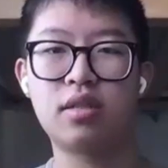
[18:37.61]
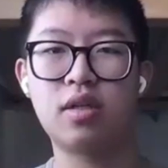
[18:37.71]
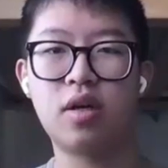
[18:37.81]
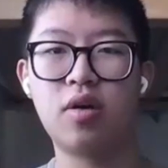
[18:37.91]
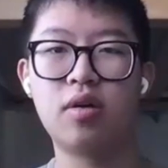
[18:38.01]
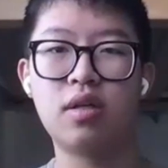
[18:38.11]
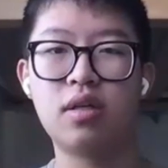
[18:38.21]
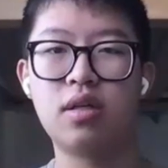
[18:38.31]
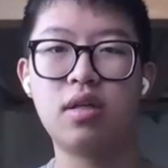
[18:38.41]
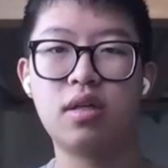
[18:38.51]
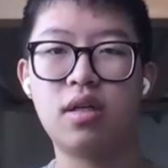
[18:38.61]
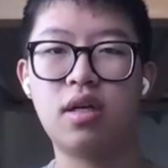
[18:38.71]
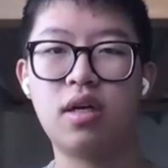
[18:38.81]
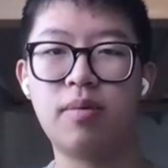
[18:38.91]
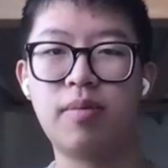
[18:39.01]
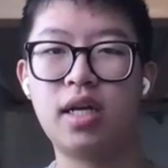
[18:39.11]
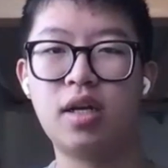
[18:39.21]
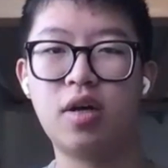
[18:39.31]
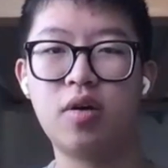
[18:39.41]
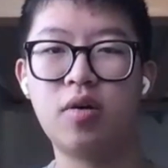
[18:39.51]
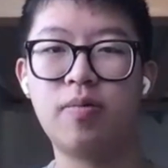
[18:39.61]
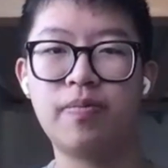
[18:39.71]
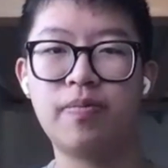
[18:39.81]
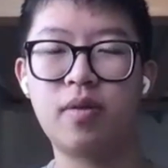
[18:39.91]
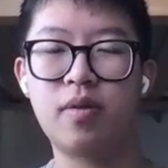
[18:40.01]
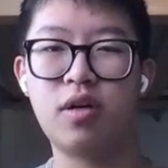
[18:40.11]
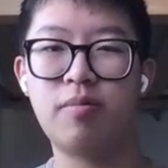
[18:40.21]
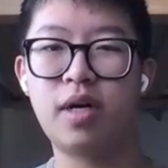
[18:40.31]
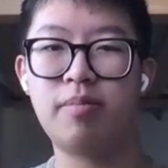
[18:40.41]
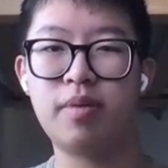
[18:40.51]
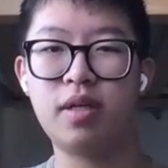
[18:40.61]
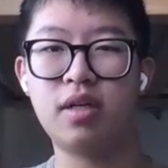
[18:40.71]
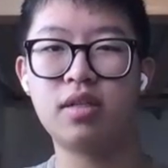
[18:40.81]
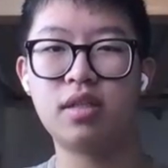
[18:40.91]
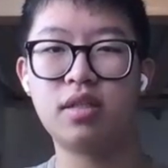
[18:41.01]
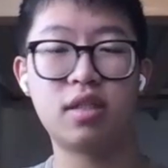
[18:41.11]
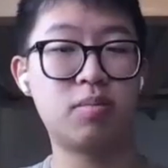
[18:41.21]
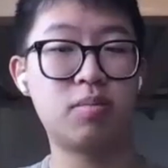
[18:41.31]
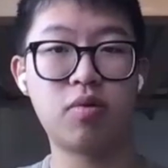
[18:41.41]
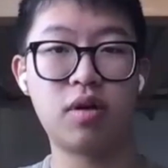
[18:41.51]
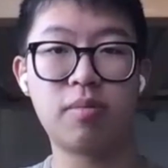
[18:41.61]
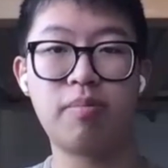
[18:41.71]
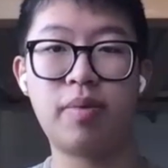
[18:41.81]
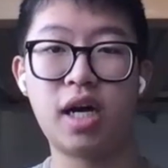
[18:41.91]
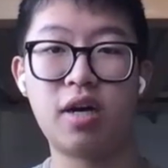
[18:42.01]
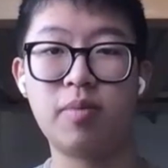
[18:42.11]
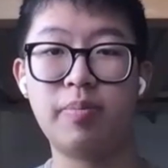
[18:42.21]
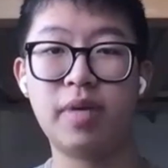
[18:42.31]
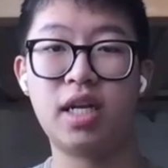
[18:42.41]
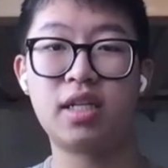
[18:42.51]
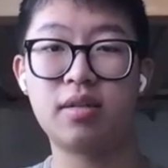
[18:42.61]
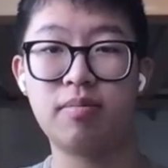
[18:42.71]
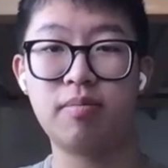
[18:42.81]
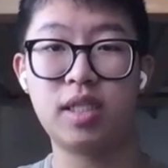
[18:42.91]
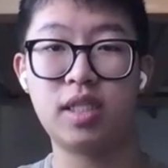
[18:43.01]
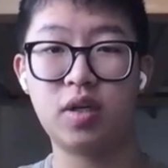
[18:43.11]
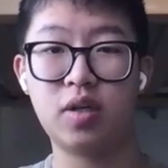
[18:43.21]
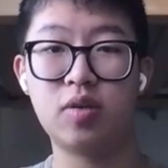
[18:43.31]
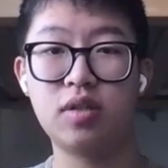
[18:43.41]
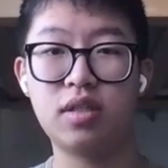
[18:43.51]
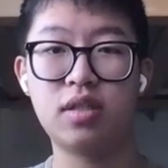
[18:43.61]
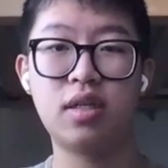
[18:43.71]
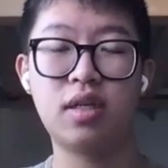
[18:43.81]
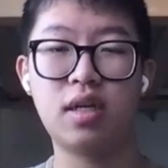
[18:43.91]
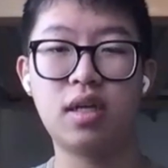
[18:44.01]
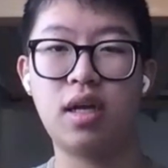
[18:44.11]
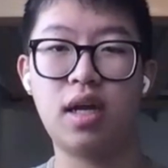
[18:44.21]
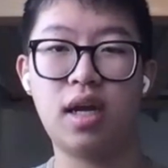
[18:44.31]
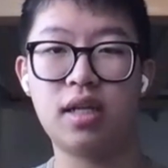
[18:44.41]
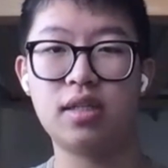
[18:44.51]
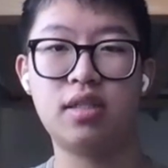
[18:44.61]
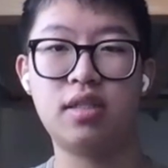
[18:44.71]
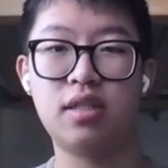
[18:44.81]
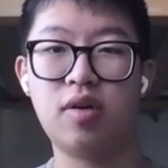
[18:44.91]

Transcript: So I know one of my peers is exploring biomimetic materials, and